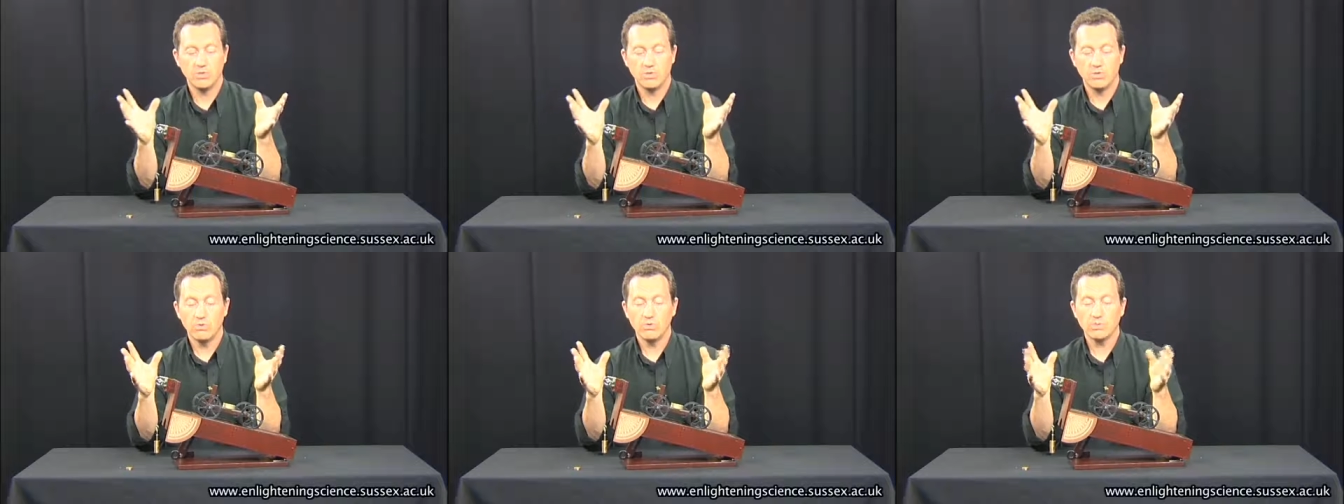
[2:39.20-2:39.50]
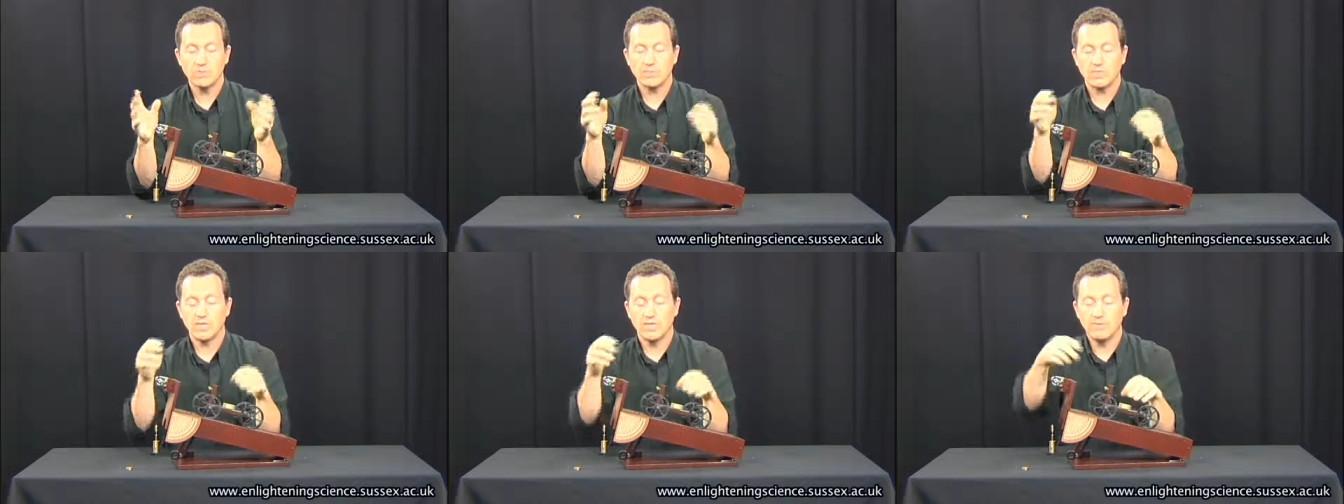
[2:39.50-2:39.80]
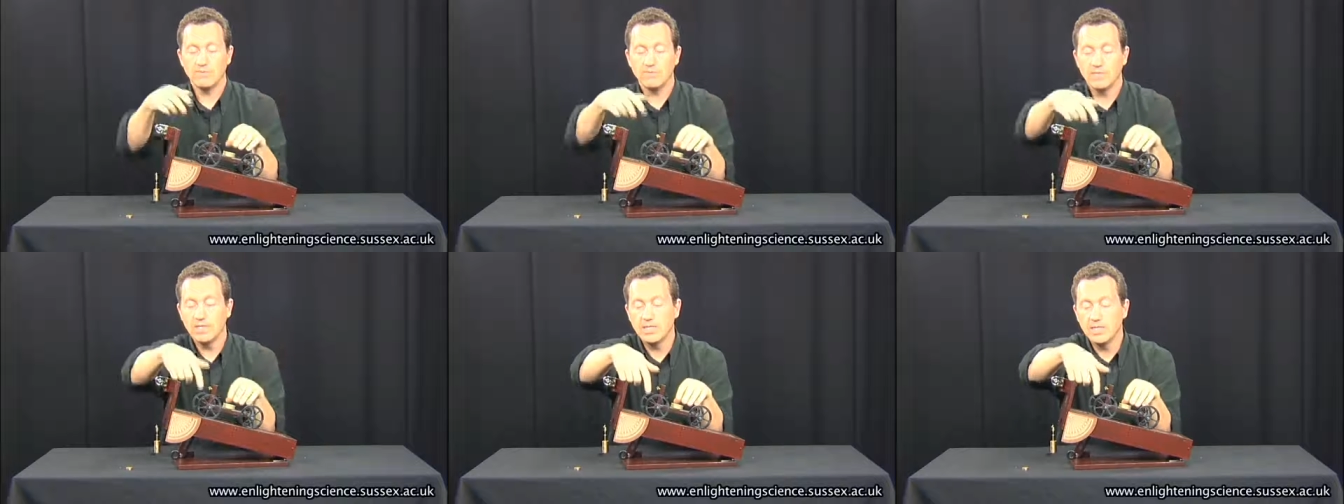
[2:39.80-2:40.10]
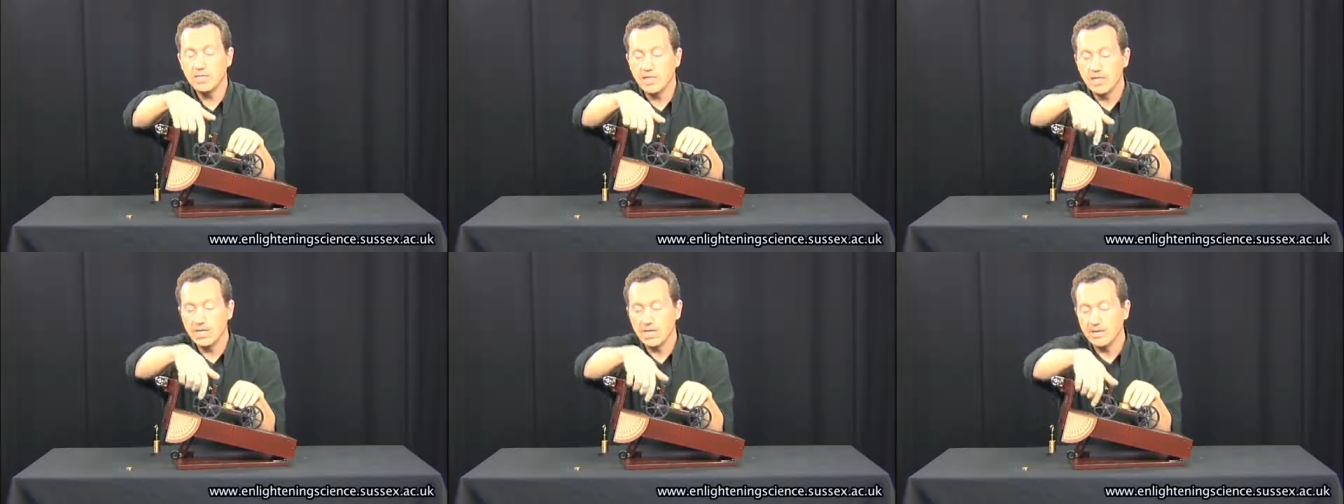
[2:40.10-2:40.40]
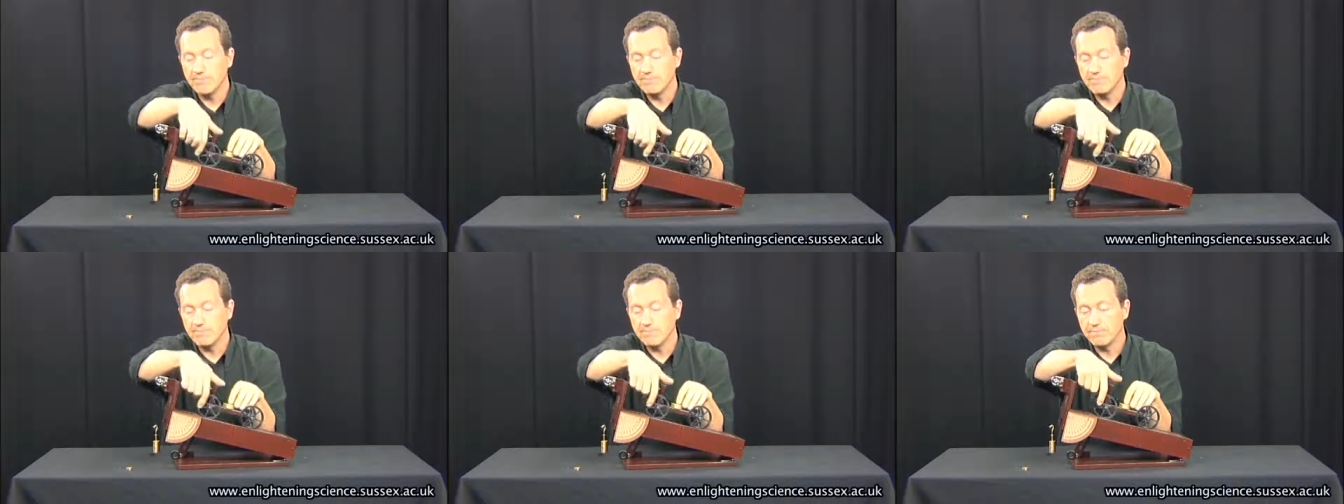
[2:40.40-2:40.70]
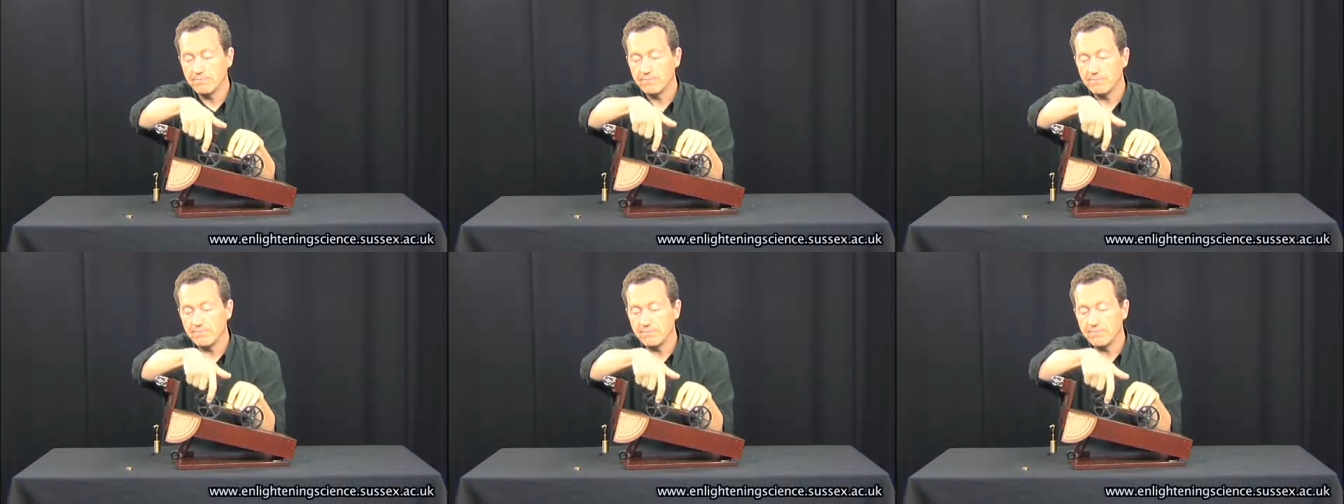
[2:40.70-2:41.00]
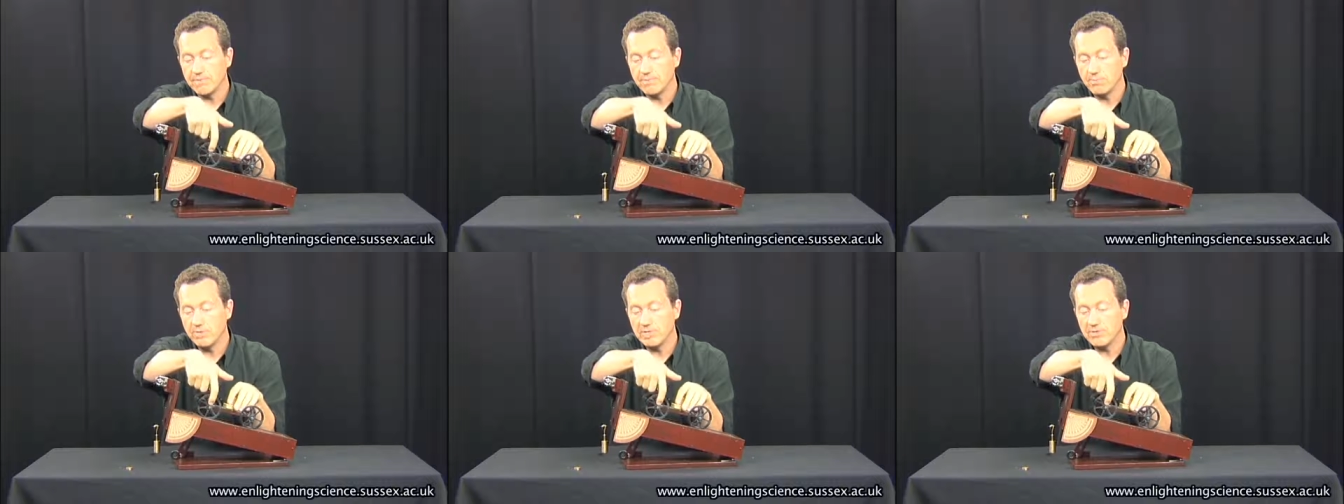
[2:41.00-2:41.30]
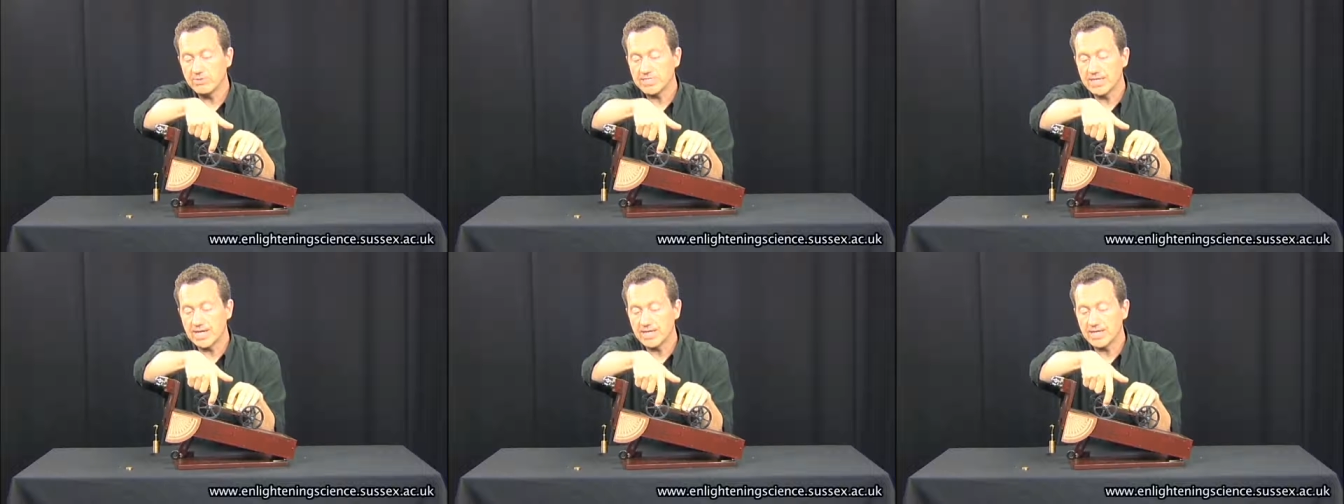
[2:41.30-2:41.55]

Also, um, the wheels